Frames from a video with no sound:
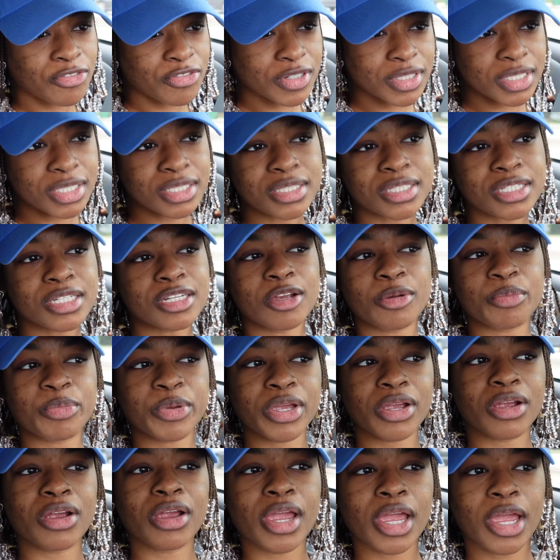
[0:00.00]
finna sit up
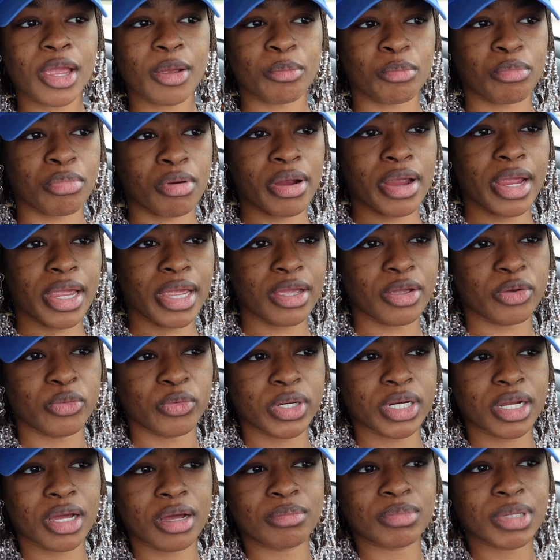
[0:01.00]
here and brake
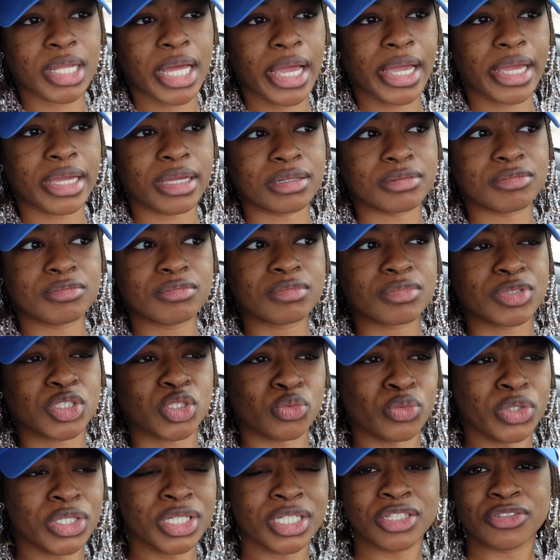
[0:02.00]
when I'm like
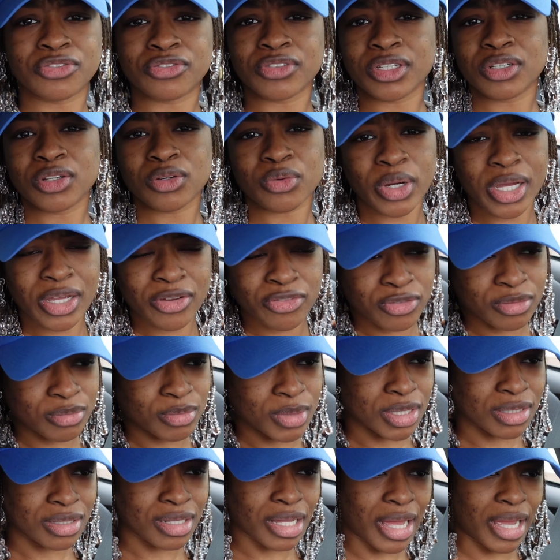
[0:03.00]
20 feet away from
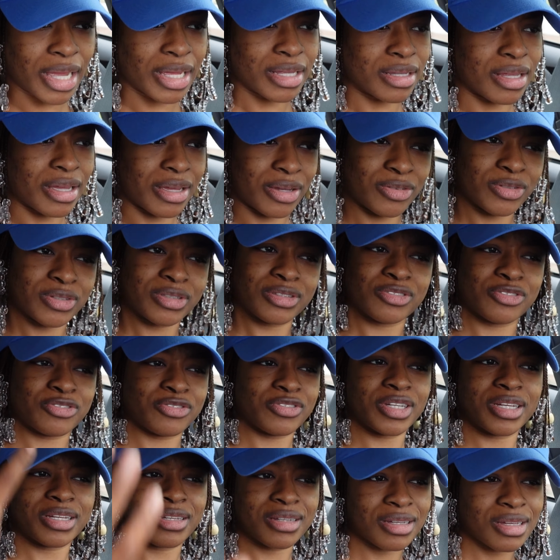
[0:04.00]
the light. Like what the
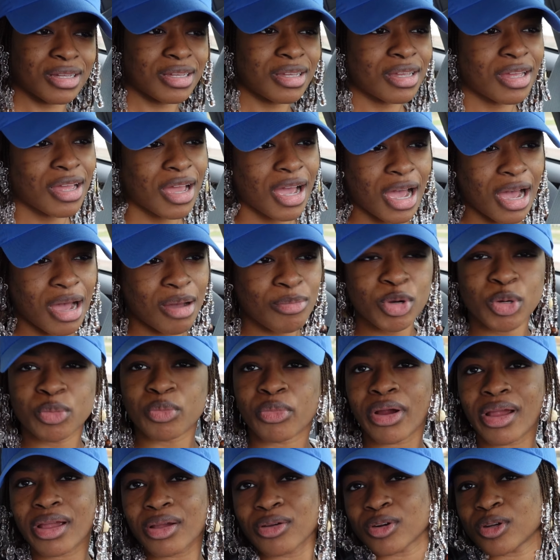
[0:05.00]
fuck? I'm gonna
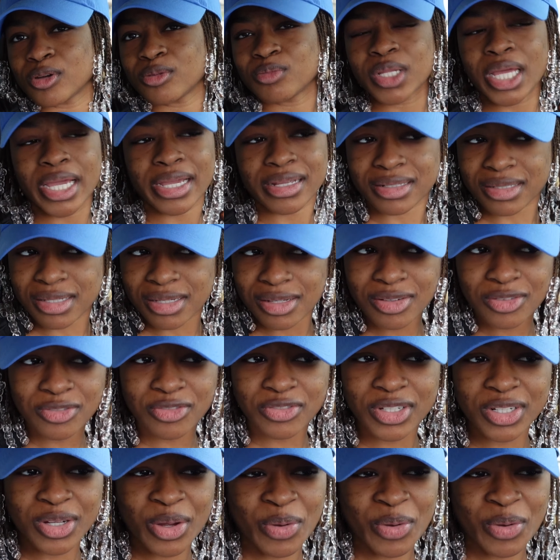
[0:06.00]
brake when I'm like 10 feet